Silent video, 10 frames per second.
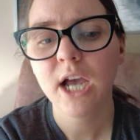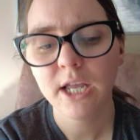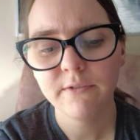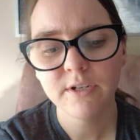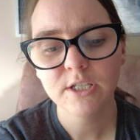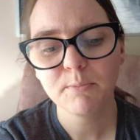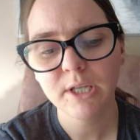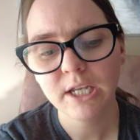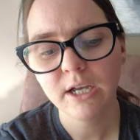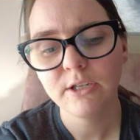kind of
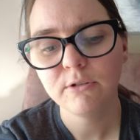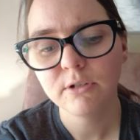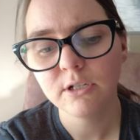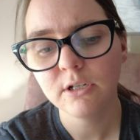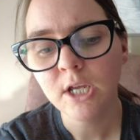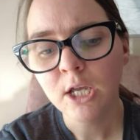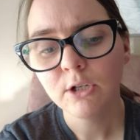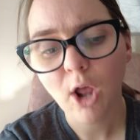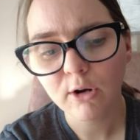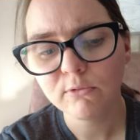explain how you can
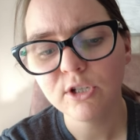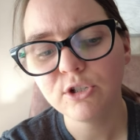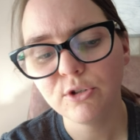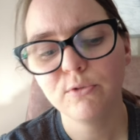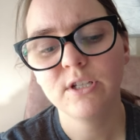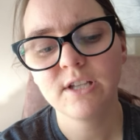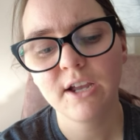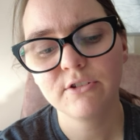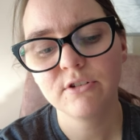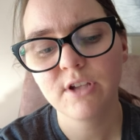not only do this
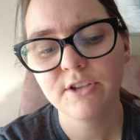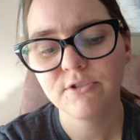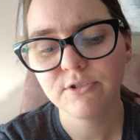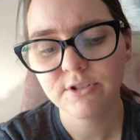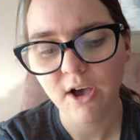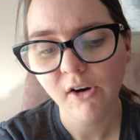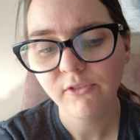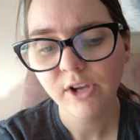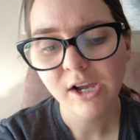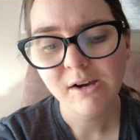exercise yourself,
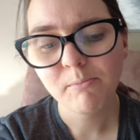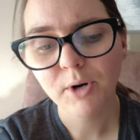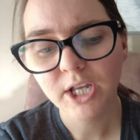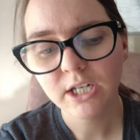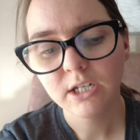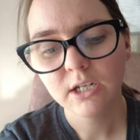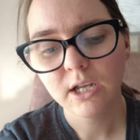but